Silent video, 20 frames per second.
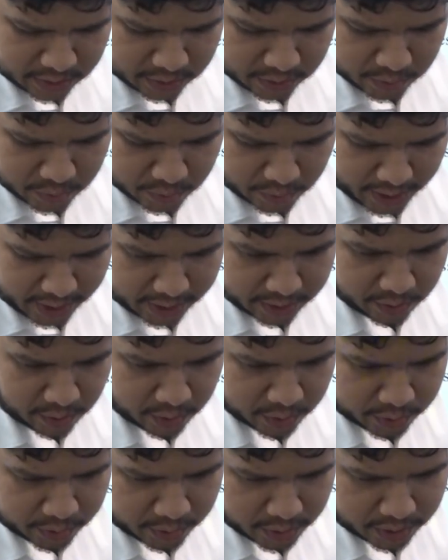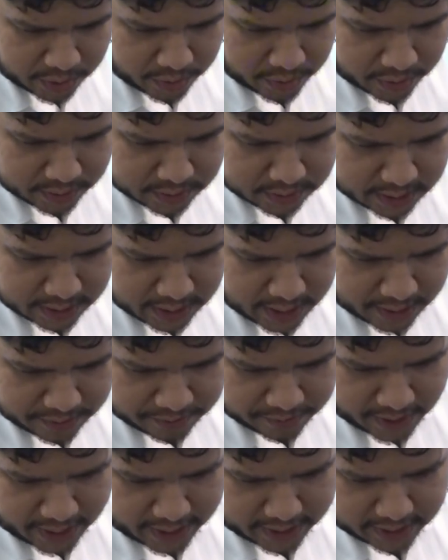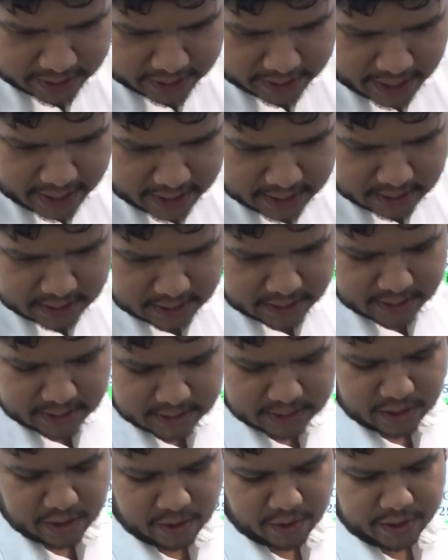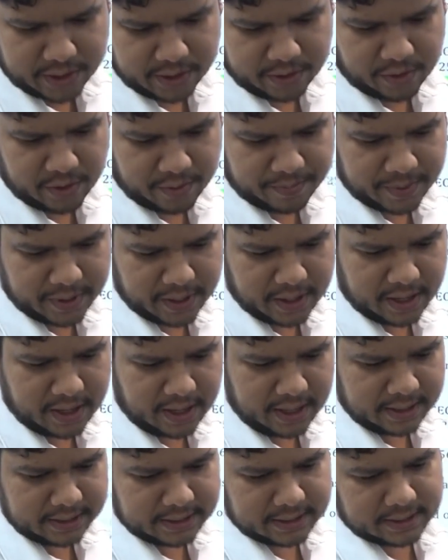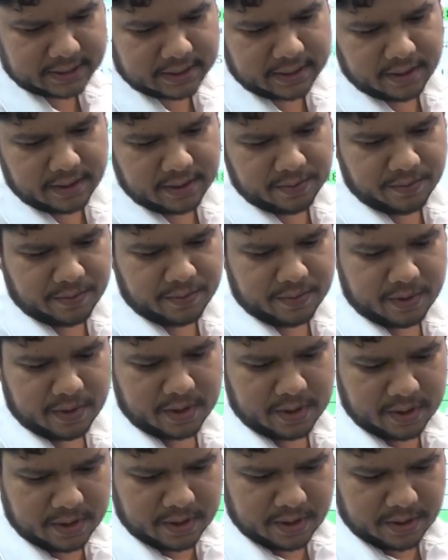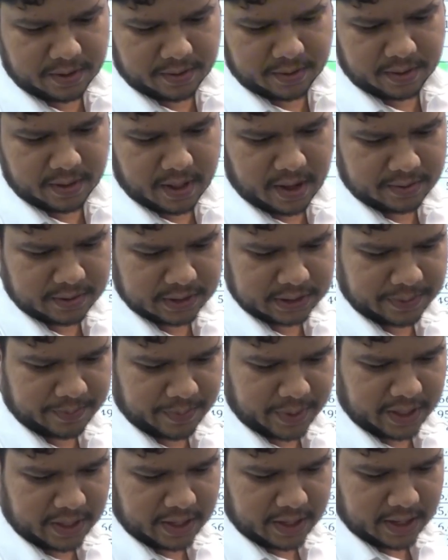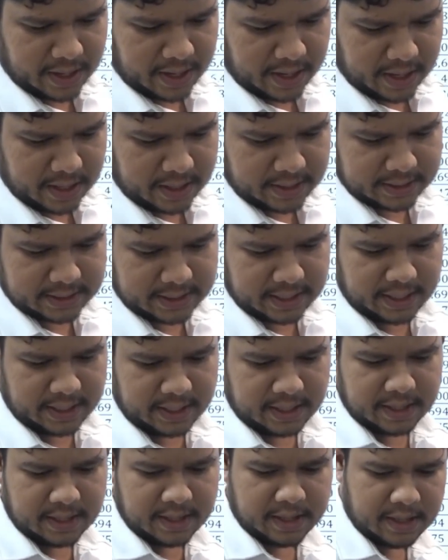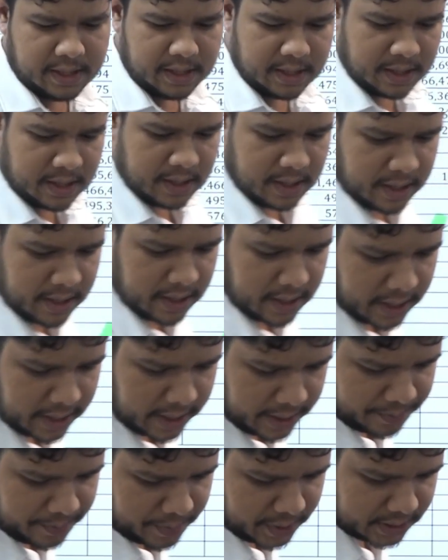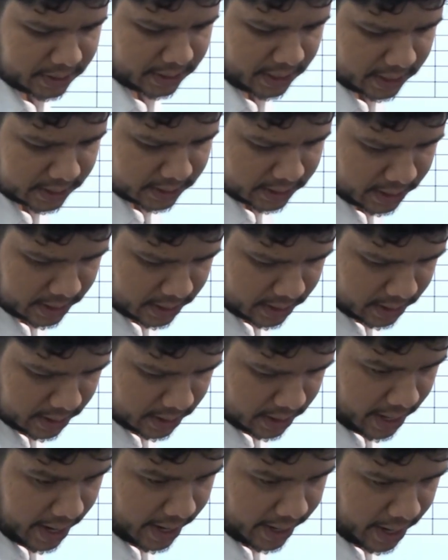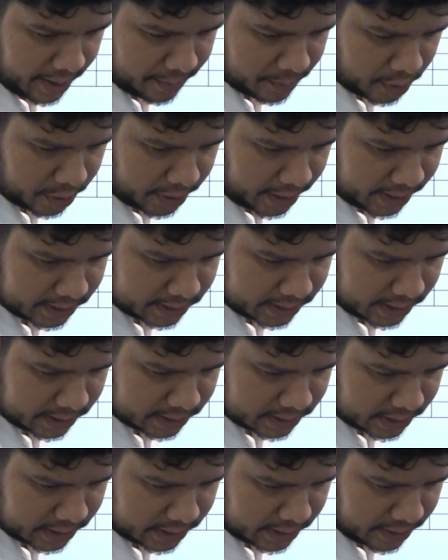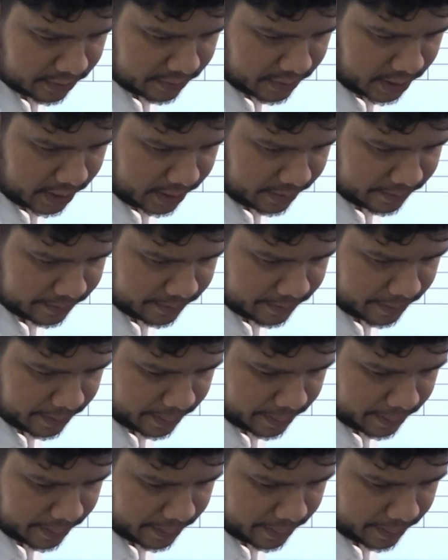you can go to your question and find it and disallow. In your P&L, there was a P&L, see here depreciation and amortization given,